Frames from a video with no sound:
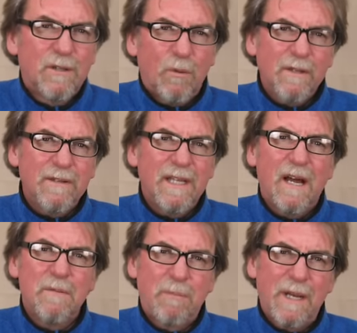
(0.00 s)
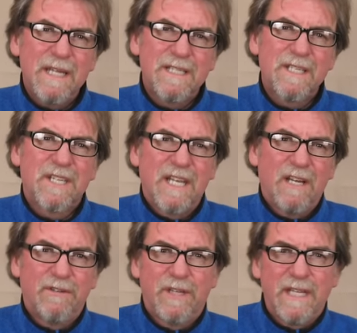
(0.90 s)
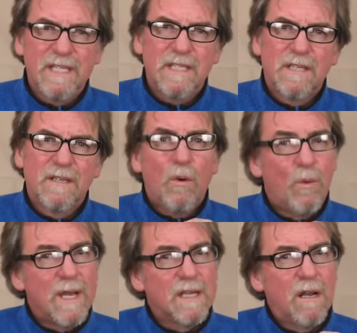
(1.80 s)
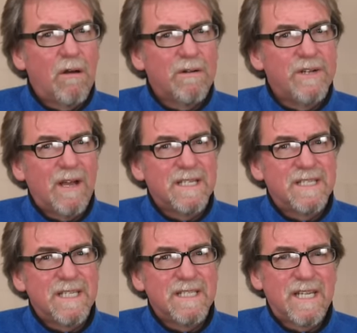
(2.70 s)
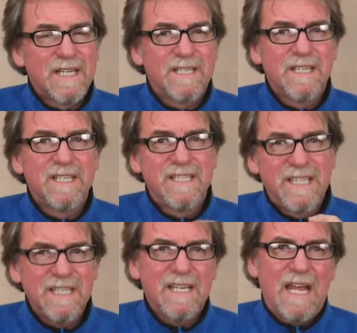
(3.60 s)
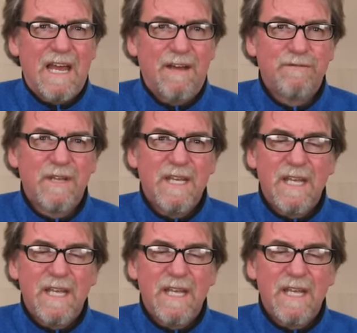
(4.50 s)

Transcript: The one thing I'm pleased to see on this, where the Glock nineteen tester didn't have,